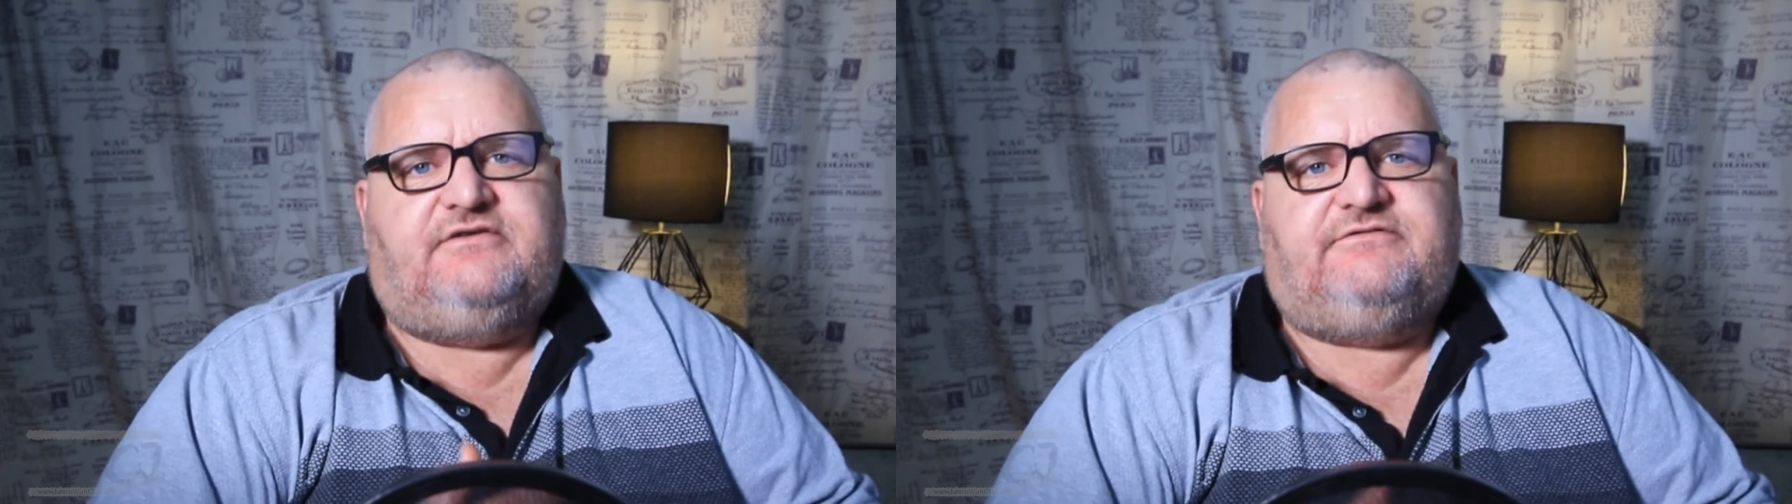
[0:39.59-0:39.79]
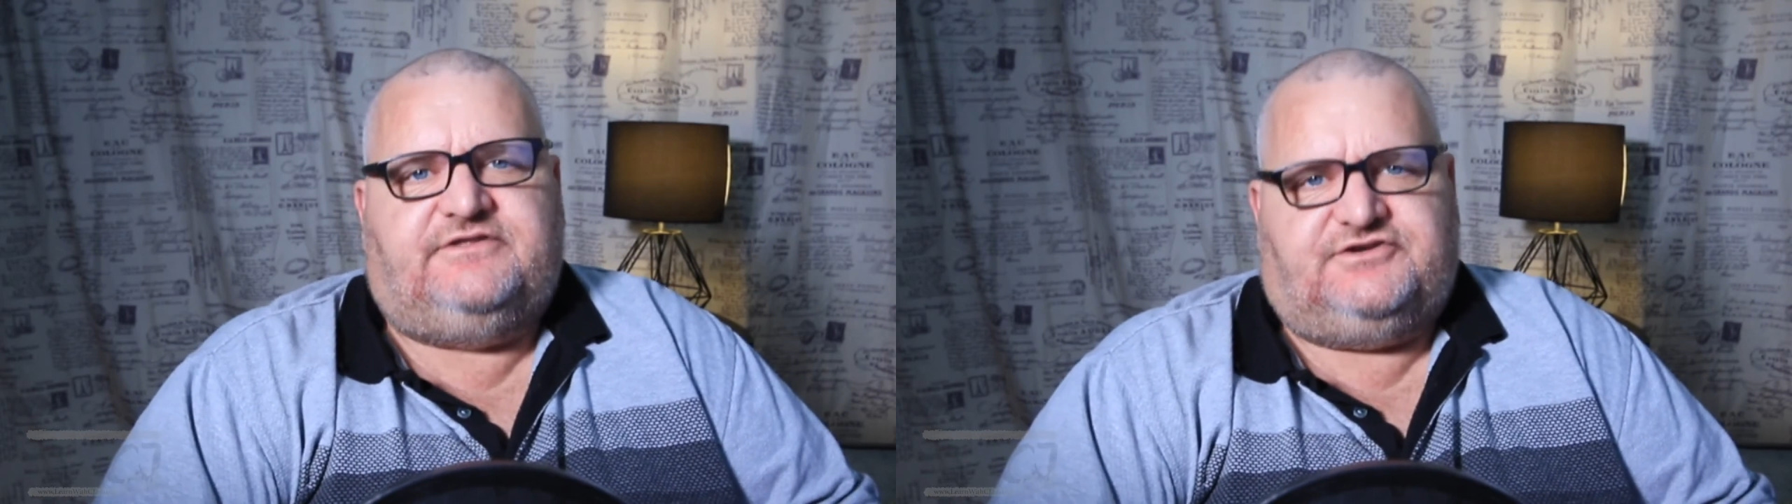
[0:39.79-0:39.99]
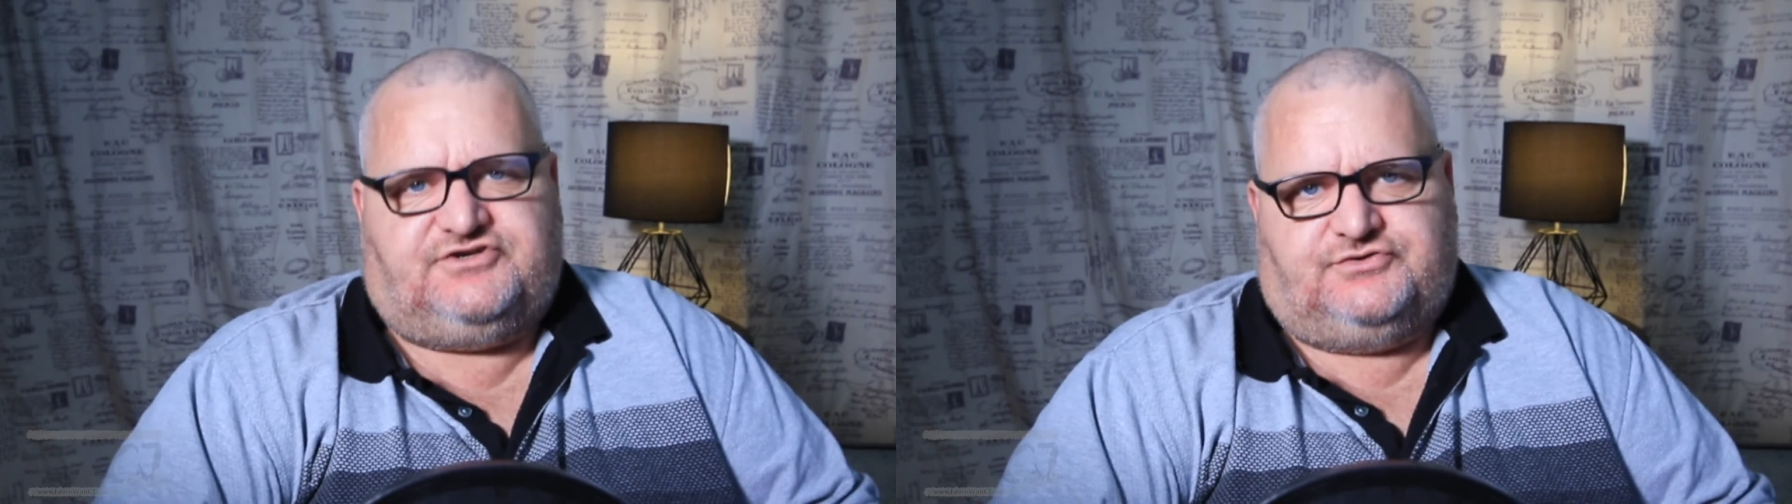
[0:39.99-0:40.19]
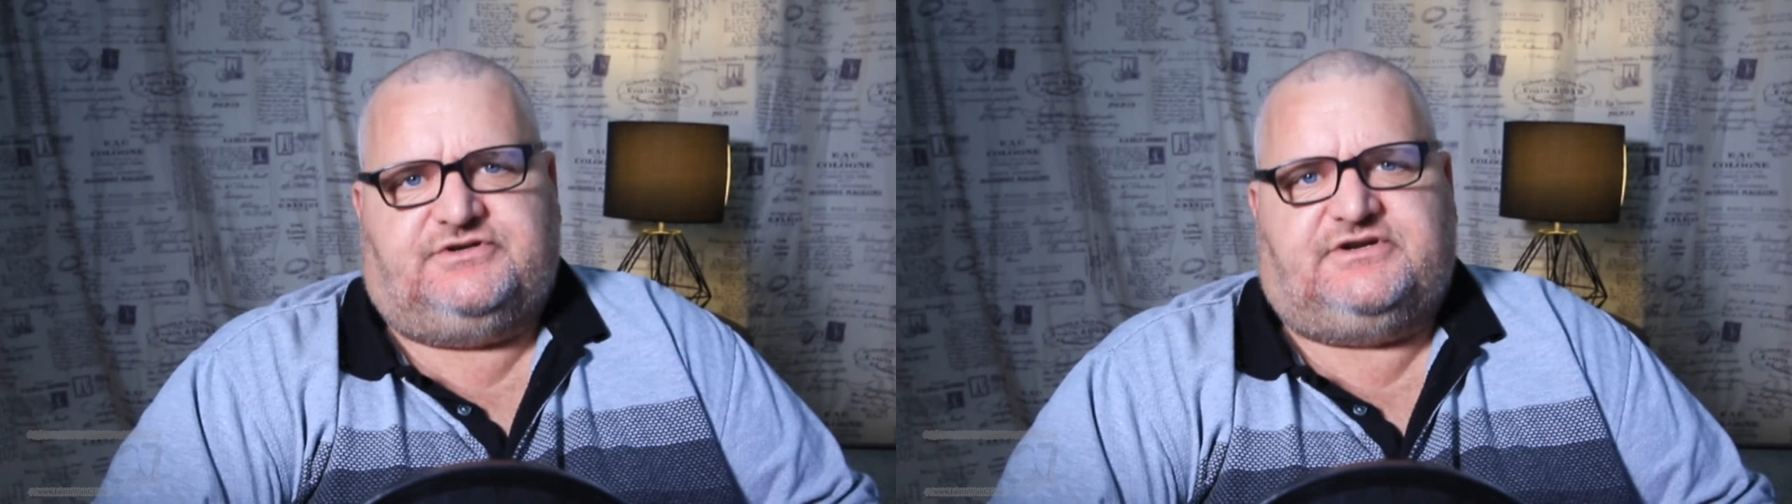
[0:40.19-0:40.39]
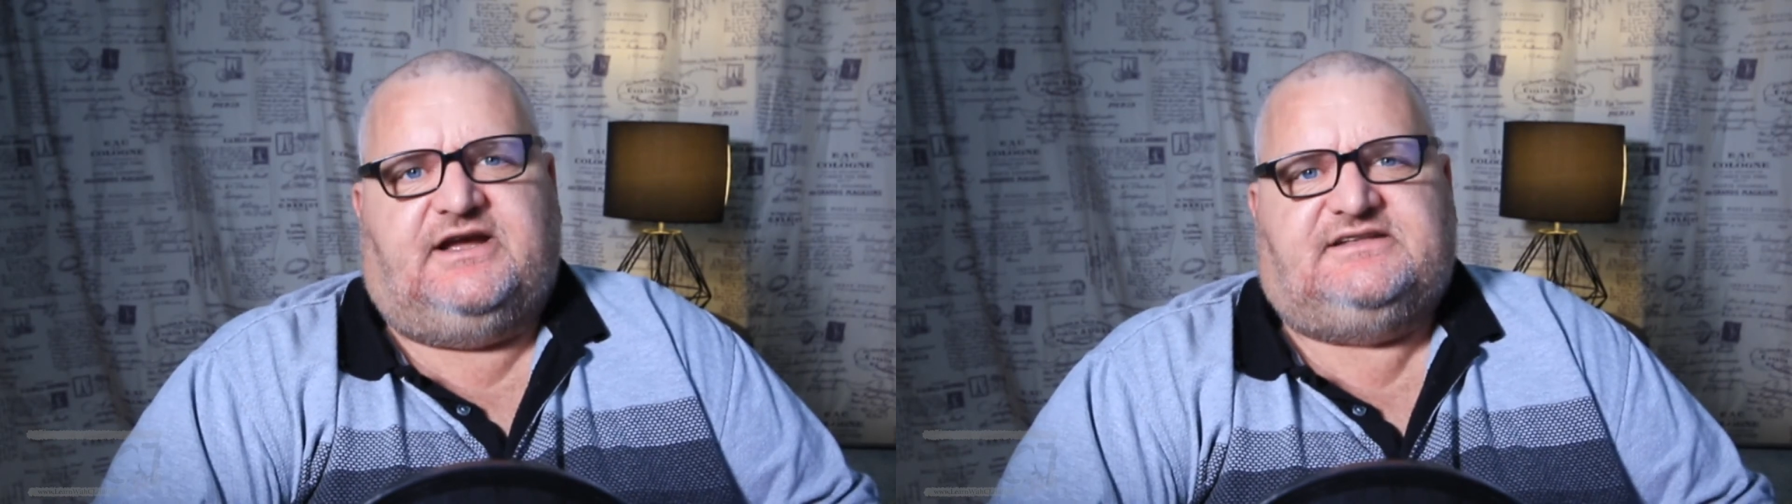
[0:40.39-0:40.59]
for the
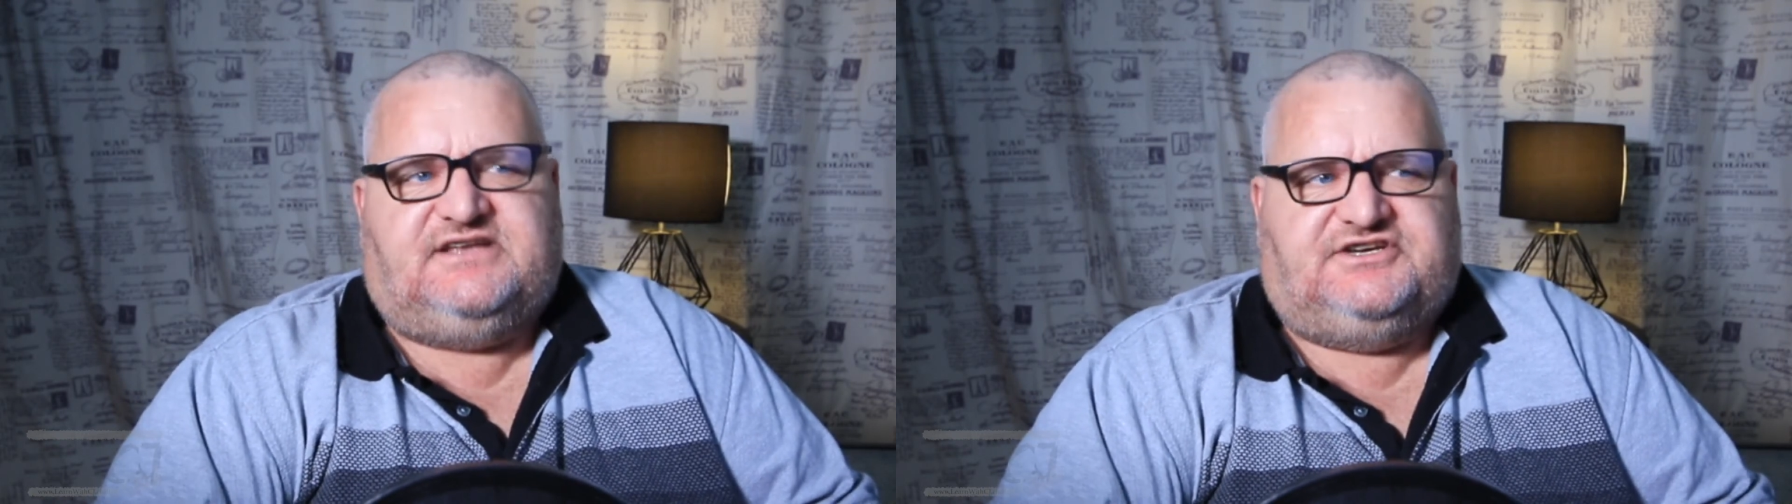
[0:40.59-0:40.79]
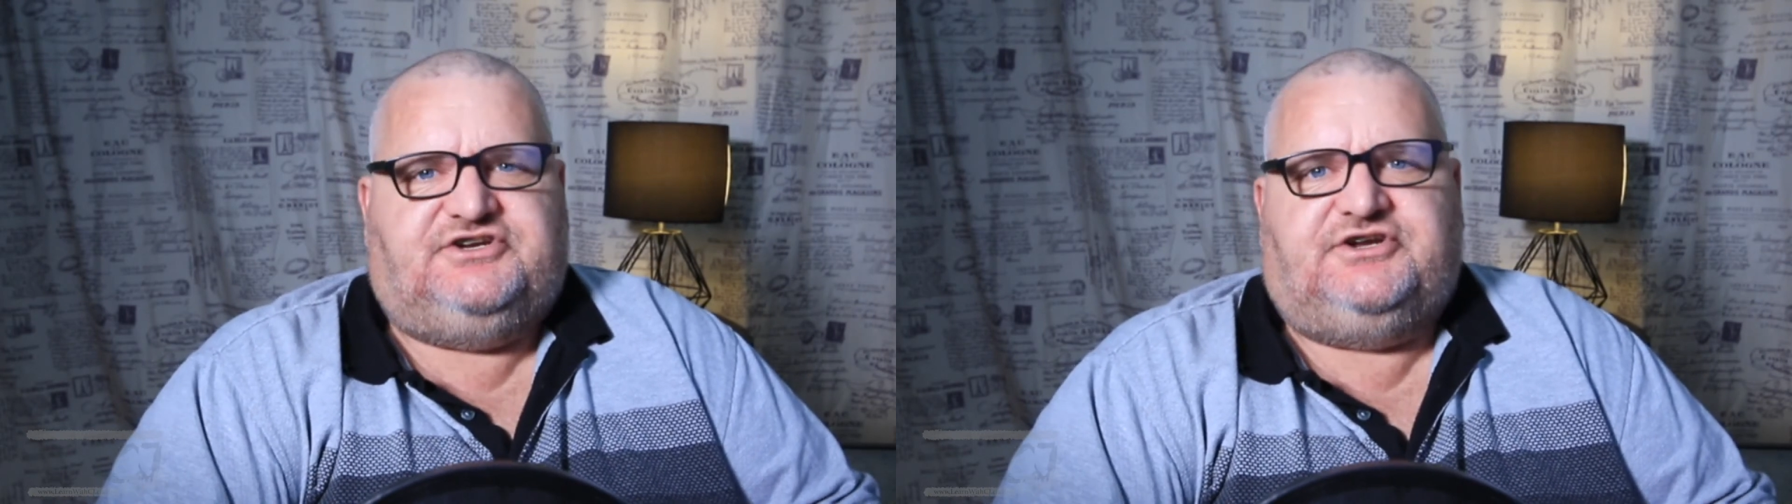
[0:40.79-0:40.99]
shortcuts that you